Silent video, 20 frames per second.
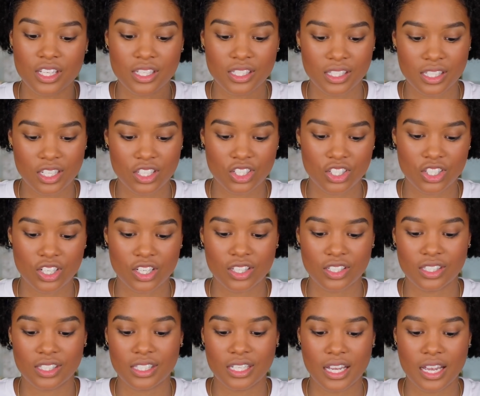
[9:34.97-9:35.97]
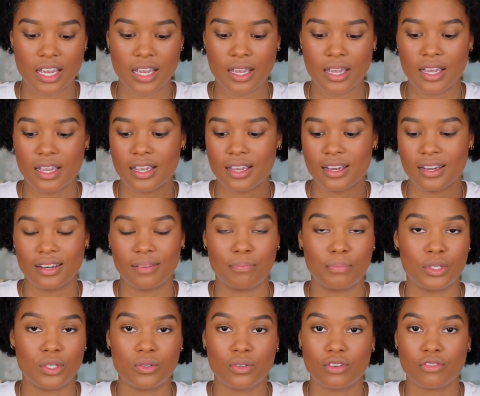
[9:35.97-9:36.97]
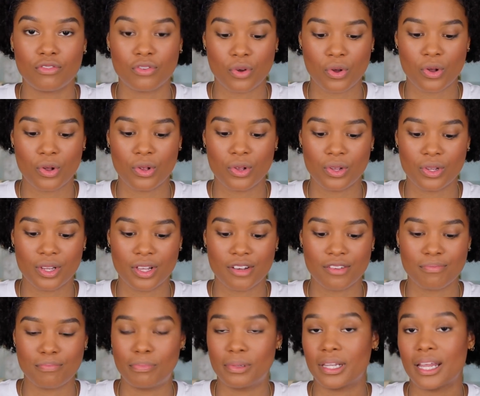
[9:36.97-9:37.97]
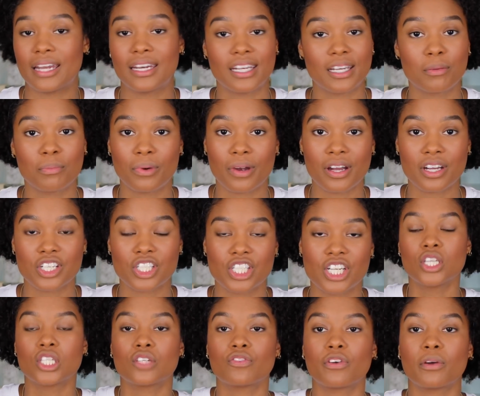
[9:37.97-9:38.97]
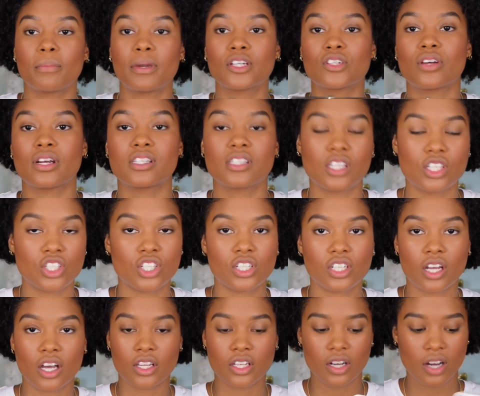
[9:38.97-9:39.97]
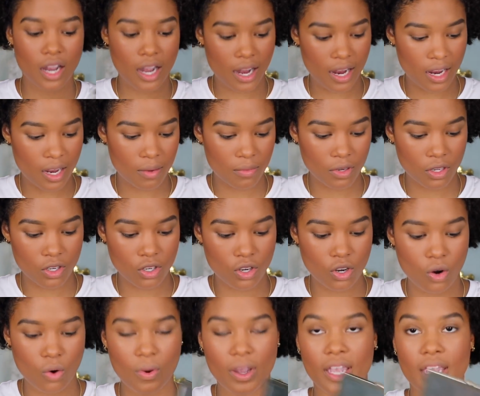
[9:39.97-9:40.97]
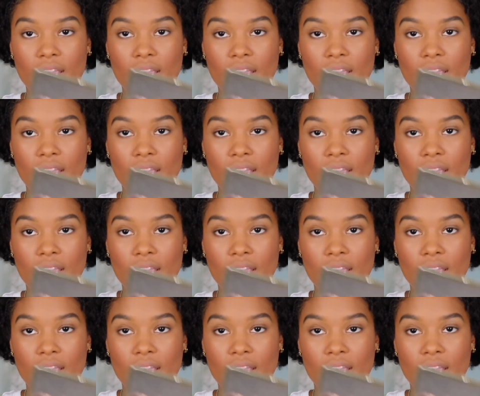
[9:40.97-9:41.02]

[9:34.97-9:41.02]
This is just a beautiful blending brush. So for my transition color, I am gonna go